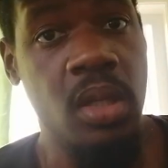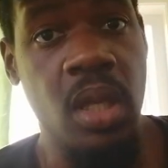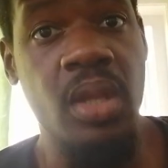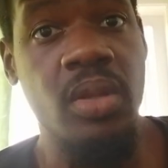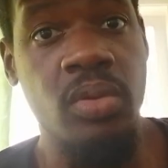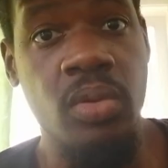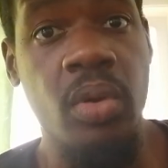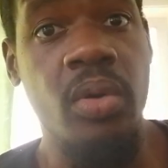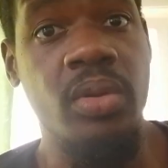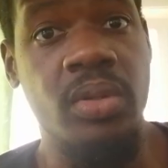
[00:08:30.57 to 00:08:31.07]

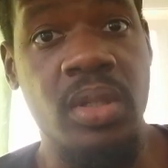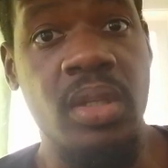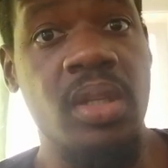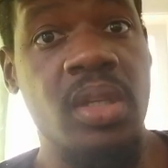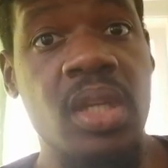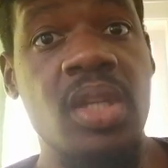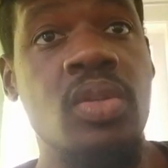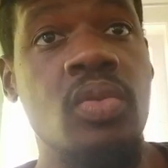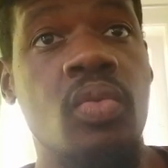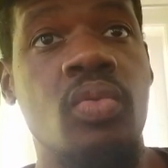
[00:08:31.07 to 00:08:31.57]
get dirty.
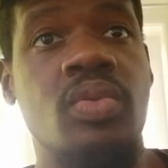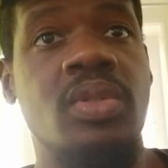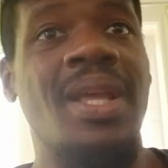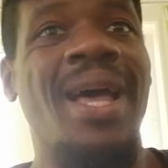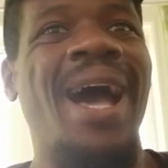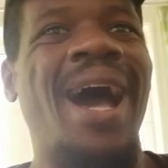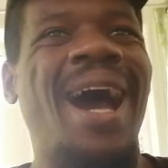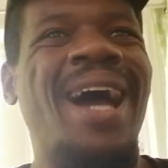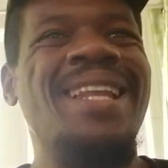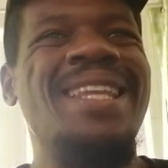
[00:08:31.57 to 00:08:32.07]
He knows,
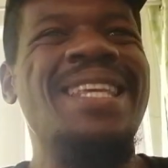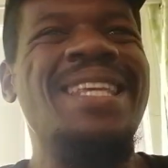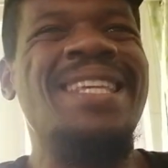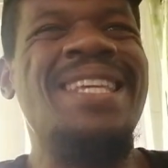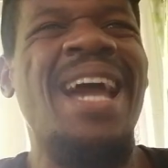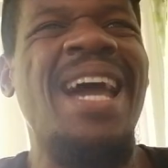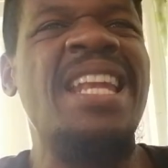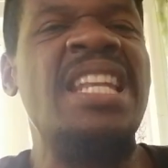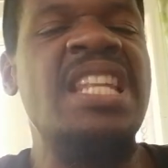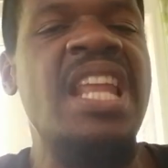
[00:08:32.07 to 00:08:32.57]
and he
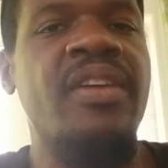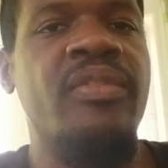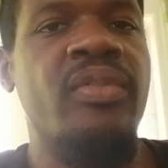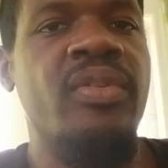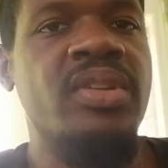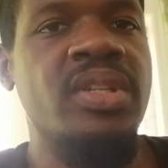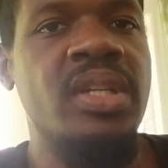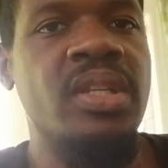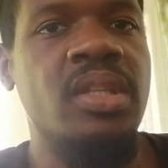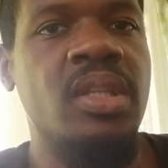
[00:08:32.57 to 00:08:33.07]
can
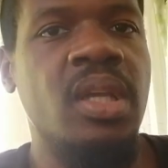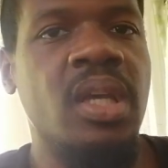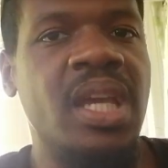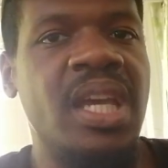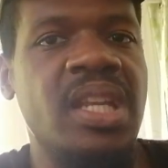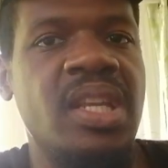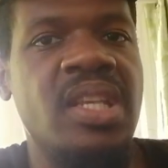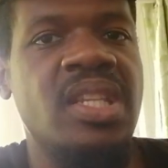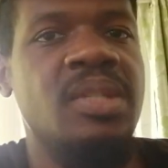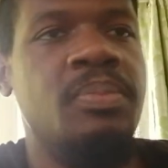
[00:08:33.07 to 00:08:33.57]
leverage it
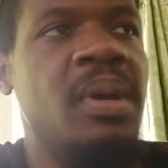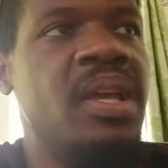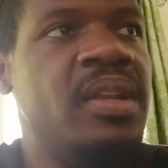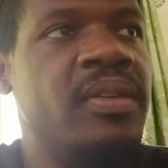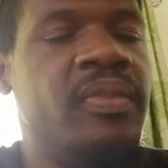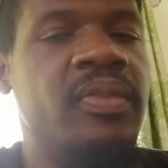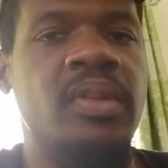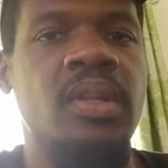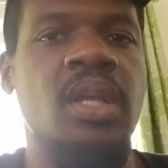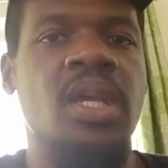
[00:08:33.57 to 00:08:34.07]
in his
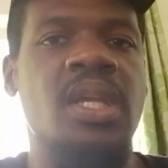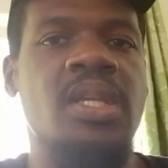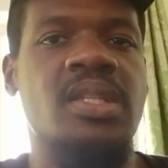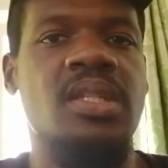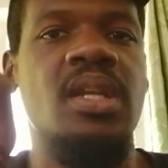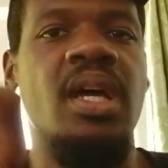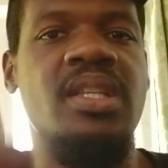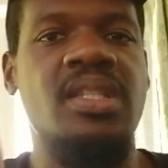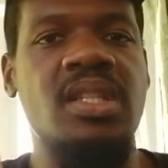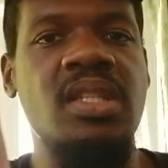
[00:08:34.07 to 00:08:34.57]
benefit.
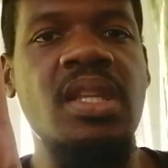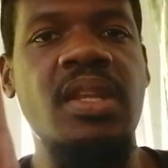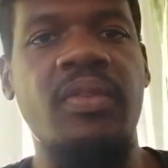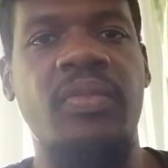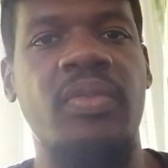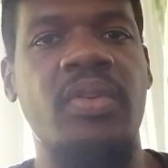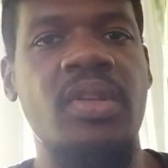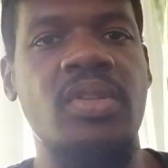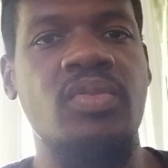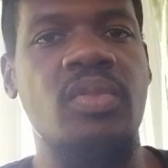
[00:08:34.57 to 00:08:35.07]
See, that's the
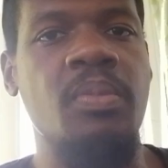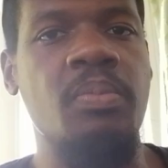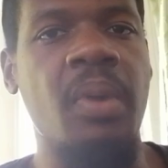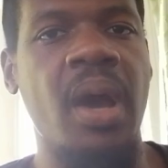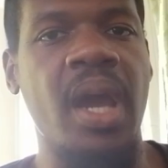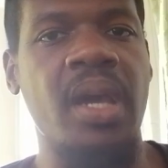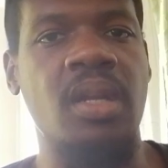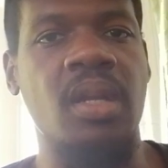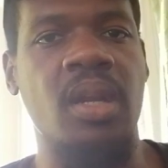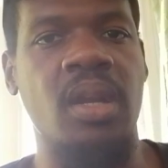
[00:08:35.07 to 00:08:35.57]
difference with
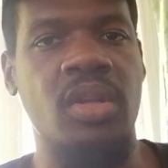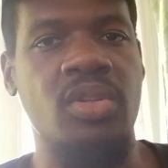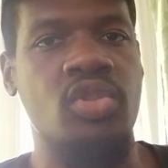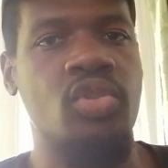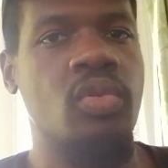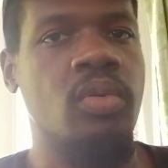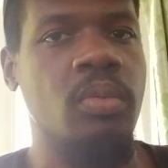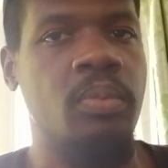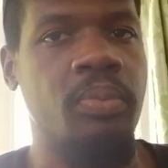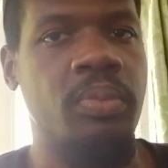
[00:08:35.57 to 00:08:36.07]
Biden and
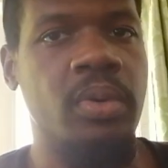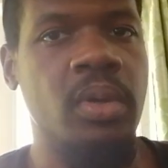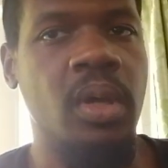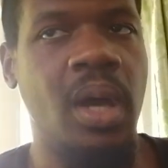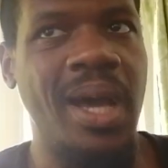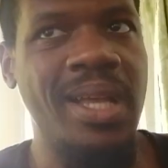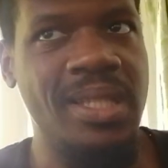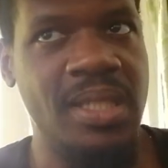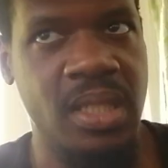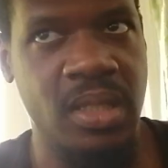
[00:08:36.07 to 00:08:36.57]
Trump,
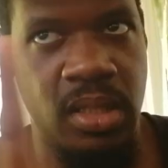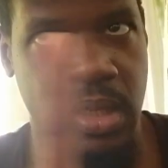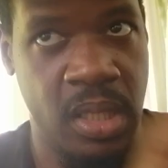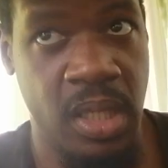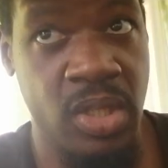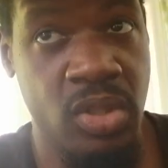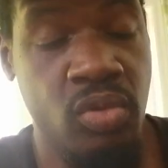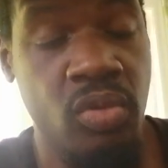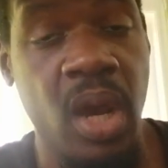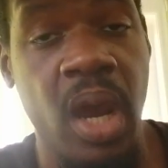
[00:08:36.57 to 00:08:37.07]
as
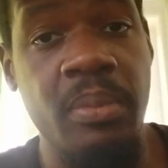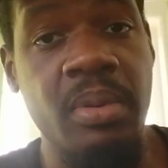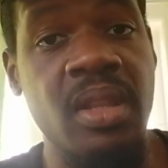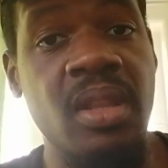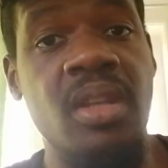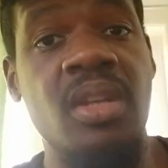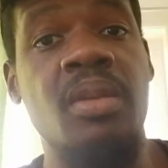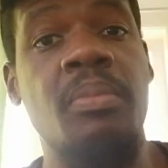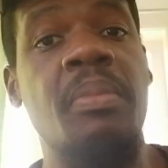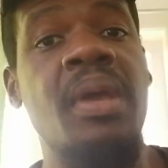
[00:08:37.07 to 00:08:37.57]
described
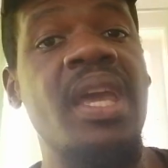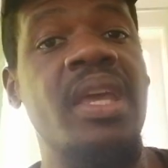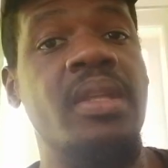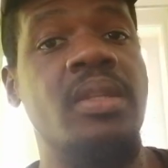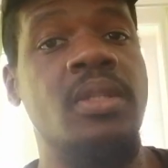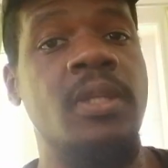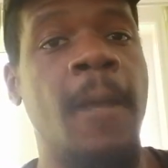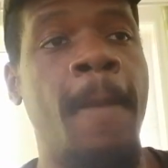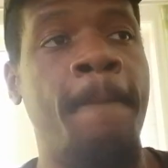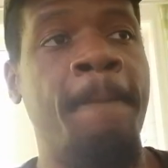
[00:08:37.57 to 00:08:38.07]
in the
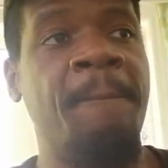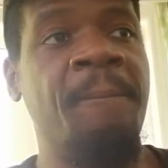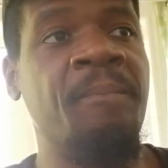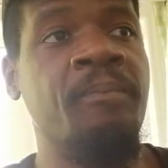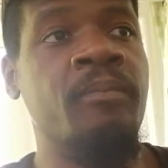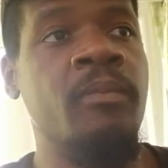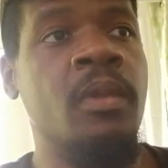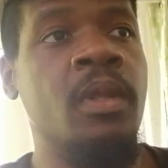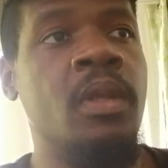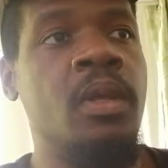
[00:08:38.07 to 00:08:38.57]
debate.
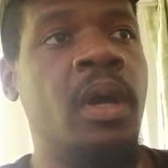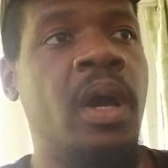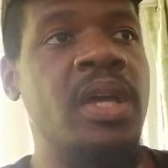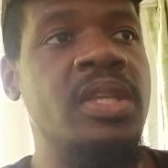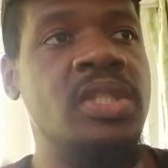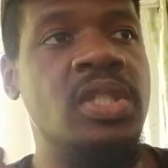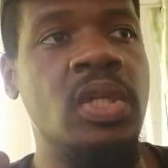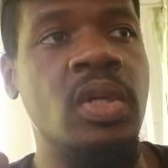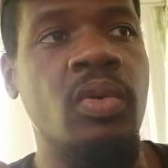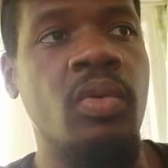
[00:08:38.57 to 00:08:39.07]

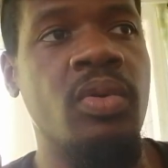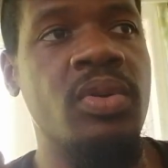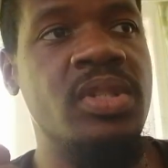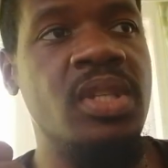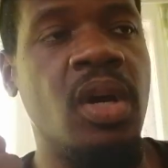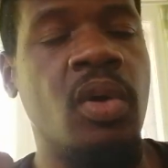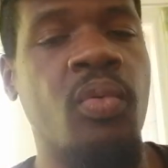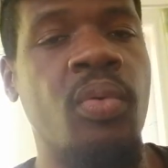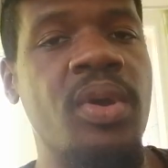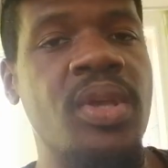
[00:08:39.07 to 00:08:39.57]
Because there
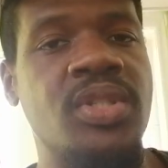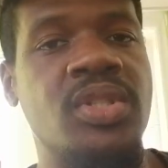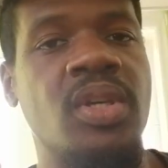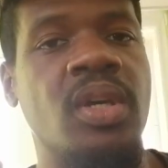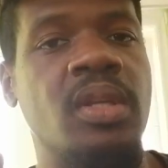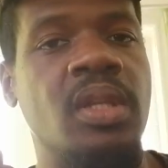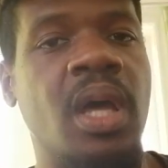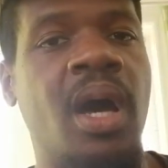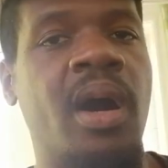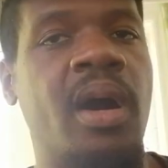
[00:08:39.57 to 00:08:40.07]
was a
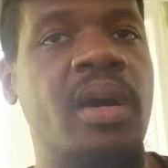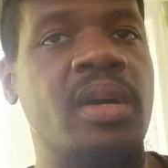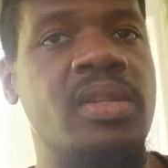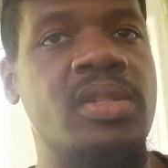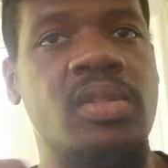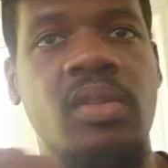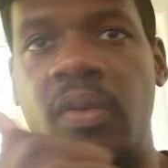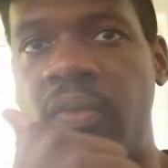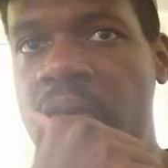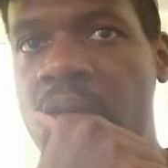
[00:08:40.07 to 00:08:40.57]
question
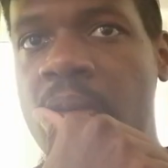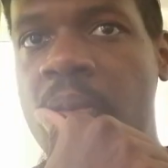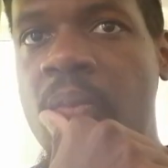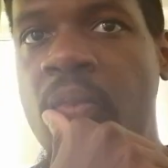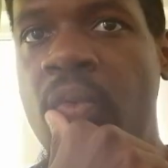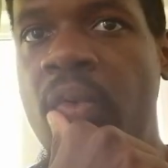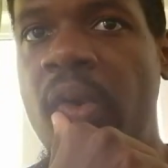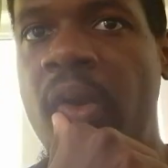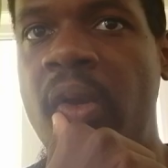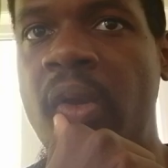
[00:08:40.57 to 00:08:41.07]
asked of
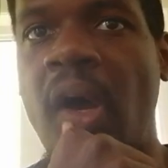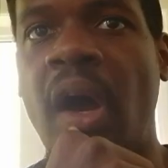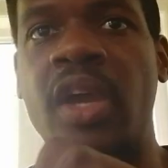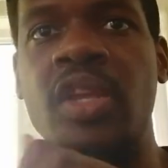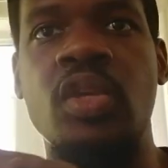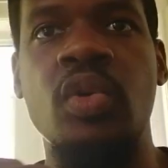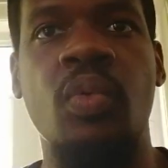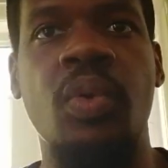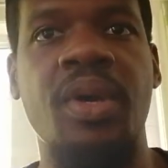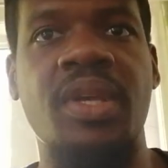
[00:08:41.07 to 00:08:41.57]
him where a
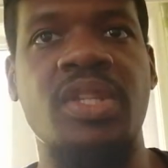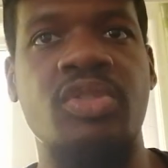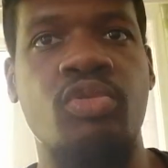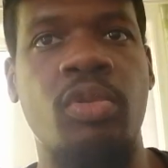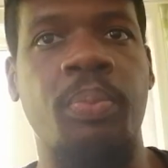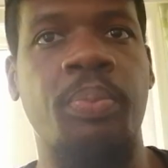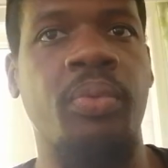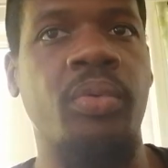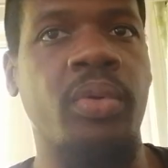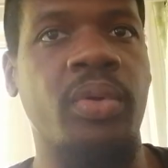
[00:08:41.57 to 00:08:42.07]
US
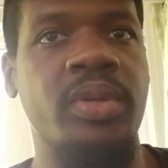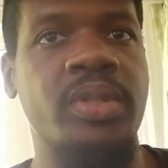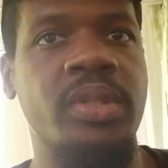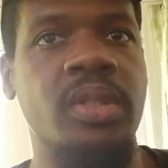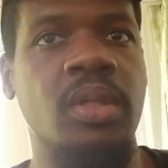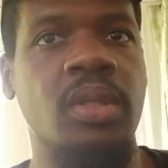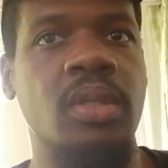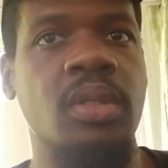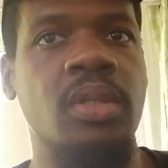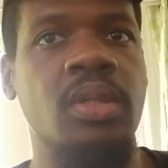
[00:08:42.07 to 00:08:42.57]

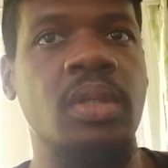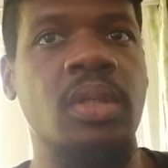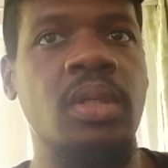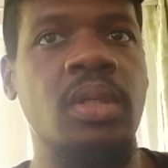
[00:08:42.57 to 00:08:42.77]
reporter,